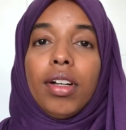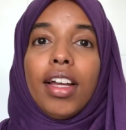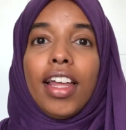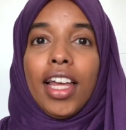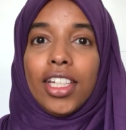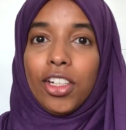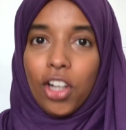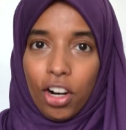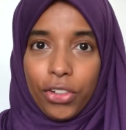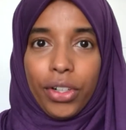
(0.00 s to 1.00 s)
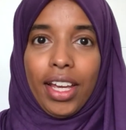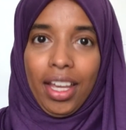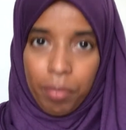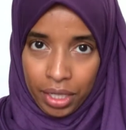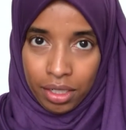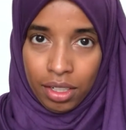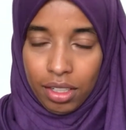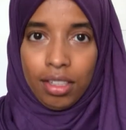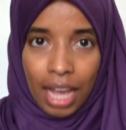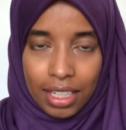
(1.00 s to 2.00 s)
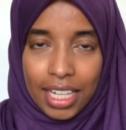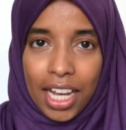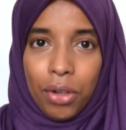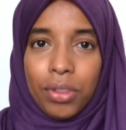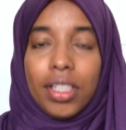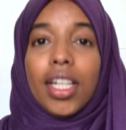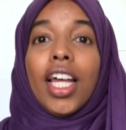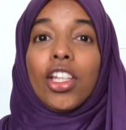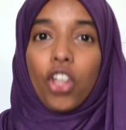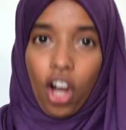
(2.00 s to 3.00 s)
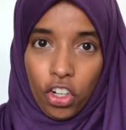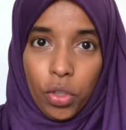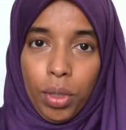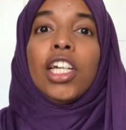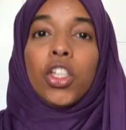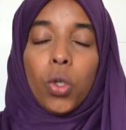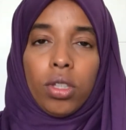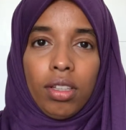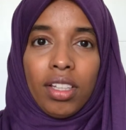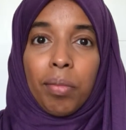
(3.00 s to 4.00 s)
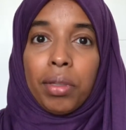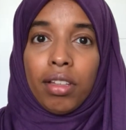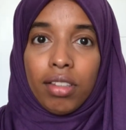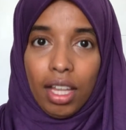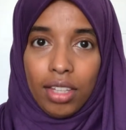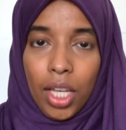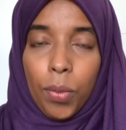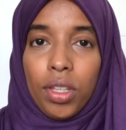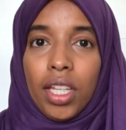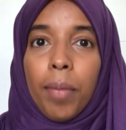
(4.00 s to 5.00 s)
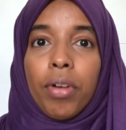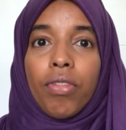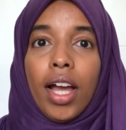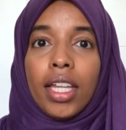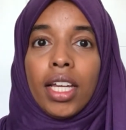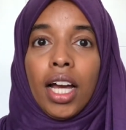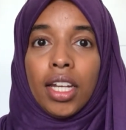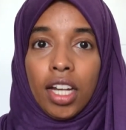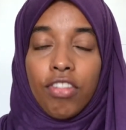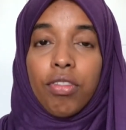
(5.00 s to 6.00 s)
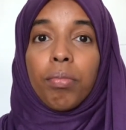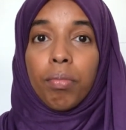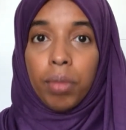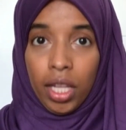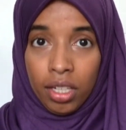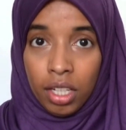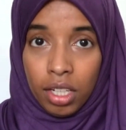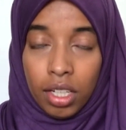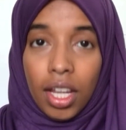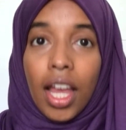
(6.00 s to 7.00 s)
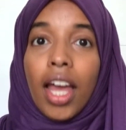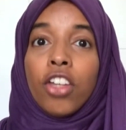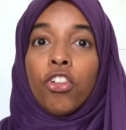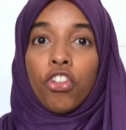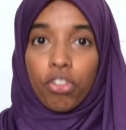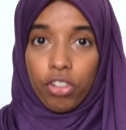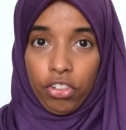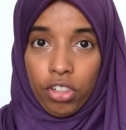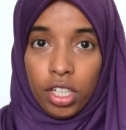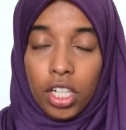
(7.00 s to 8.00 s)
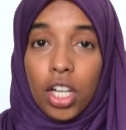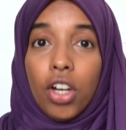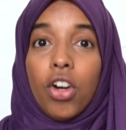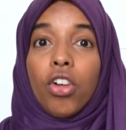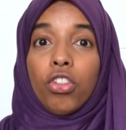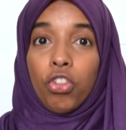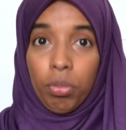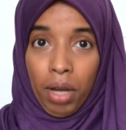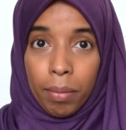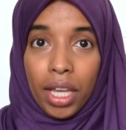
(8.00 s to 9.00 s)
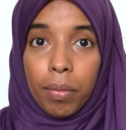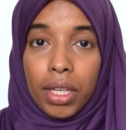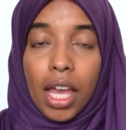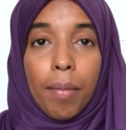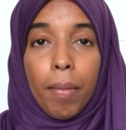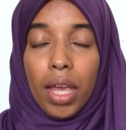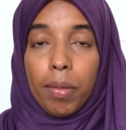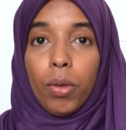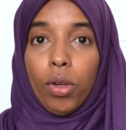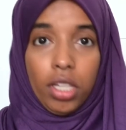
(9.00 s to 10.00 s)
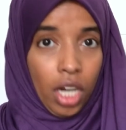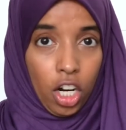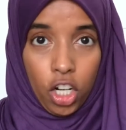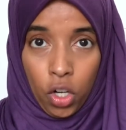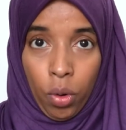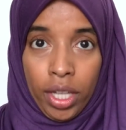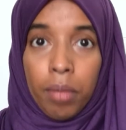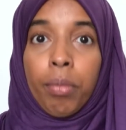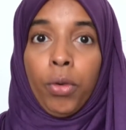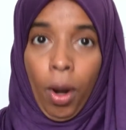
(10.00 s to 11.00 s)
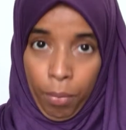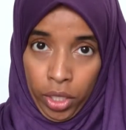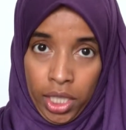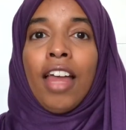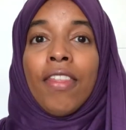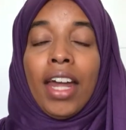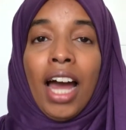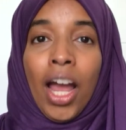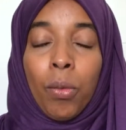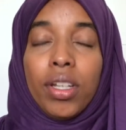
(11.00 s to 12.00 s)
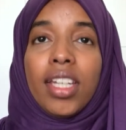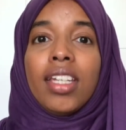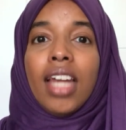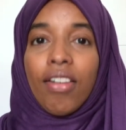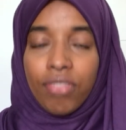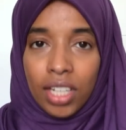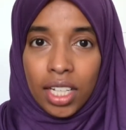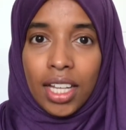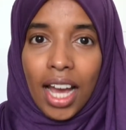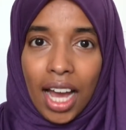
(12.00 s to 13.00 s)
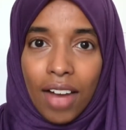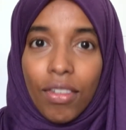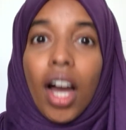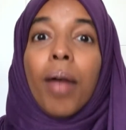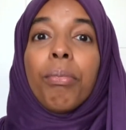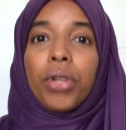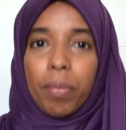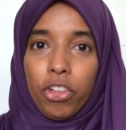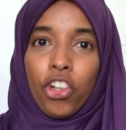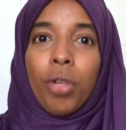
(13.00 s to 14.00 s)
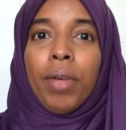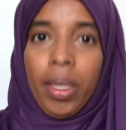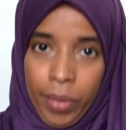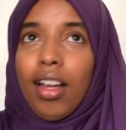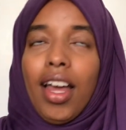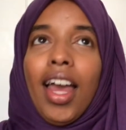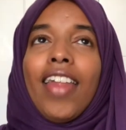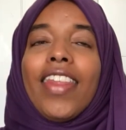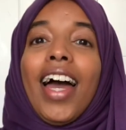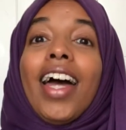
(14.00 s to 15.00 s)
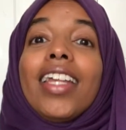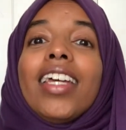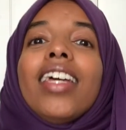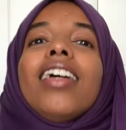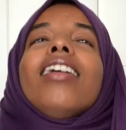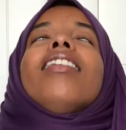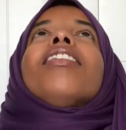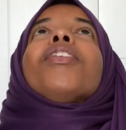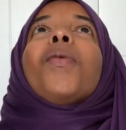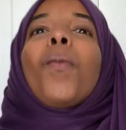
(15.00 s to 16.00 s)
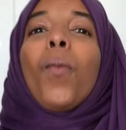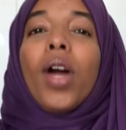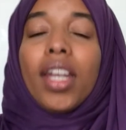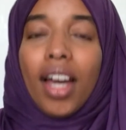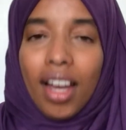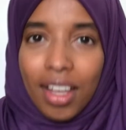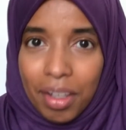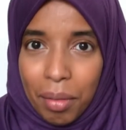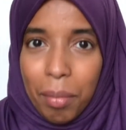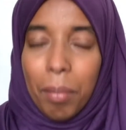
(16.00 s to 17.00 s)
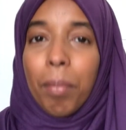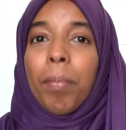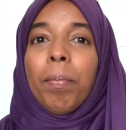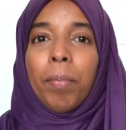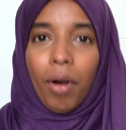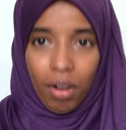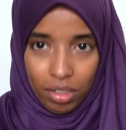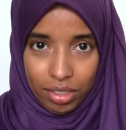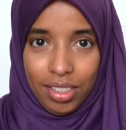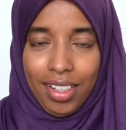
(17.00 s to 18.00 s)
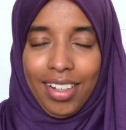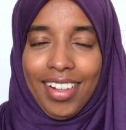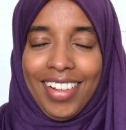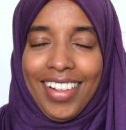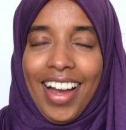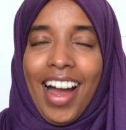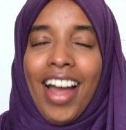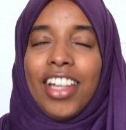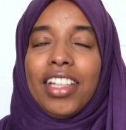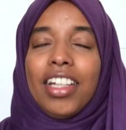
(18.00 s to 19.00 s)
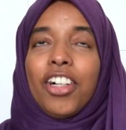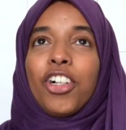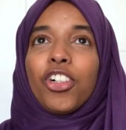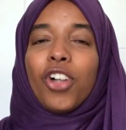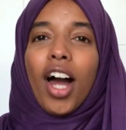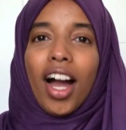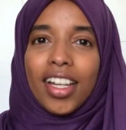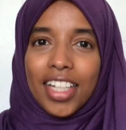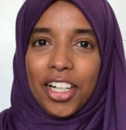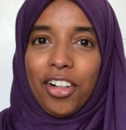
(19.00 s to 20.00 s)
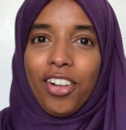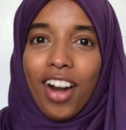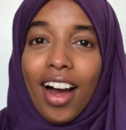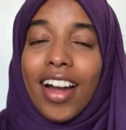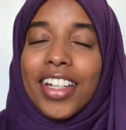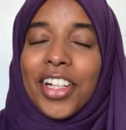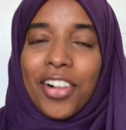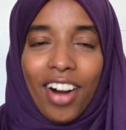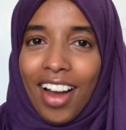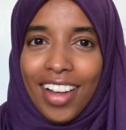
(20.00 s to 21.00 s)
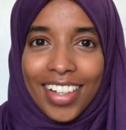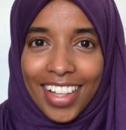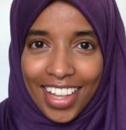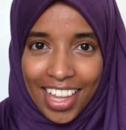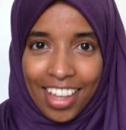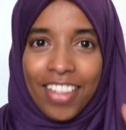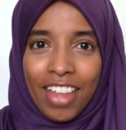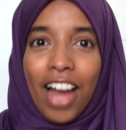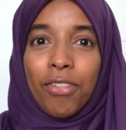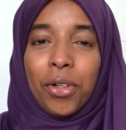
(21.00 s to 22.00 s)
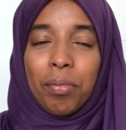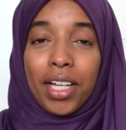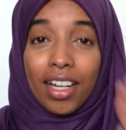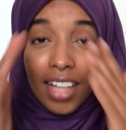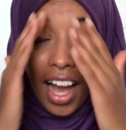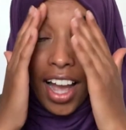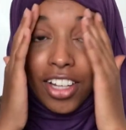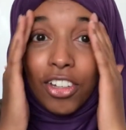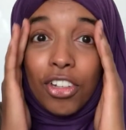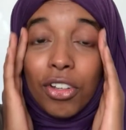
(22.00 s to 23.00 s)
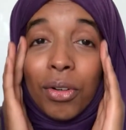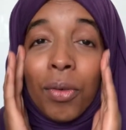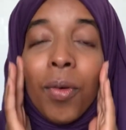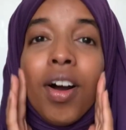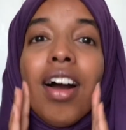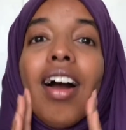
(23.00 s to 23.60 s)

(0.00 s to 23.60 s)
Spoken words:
and the doctor came in, sat down and talked to us. He told us that the placenta was not providing enough blood and nutrition to my baby and my baby was not growing properly and that I would definitely have a premature baby. And that is when I bawled. I cried and cried and cried in that room because I knew